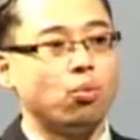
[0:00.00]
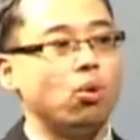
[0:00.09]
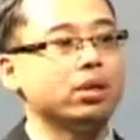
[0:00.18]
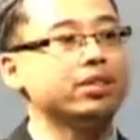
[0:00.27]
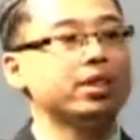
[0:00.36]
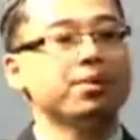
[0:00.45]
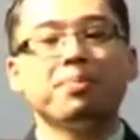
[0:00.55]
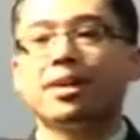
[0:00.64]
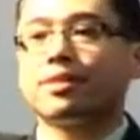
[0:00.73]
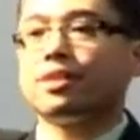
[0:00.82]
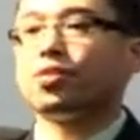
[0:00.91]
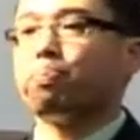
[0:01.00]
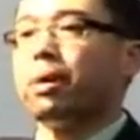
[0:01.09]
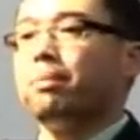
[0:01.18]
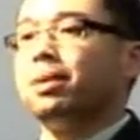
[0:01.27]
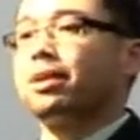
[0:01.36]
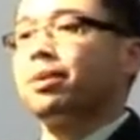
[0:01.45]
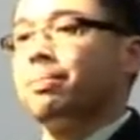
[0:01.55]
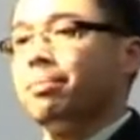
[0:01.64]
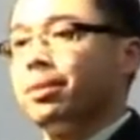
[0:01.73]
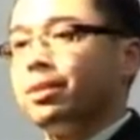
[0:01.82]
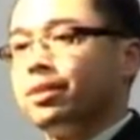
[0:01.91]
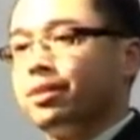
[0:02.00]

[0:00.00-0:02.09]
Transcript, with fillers: wants to make this public commitment?